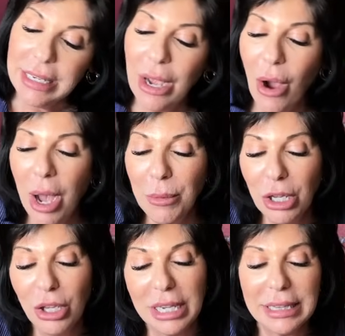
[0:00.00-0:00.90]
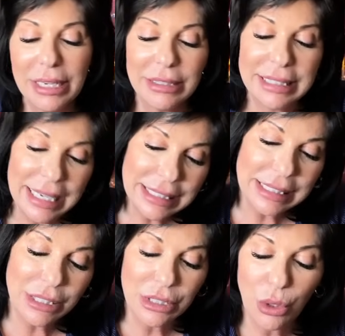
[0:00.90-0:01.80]
Now, I'm going to look at their
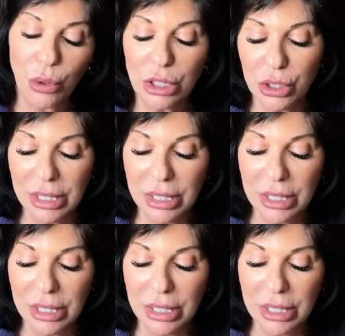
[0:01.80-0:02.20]
intentions towards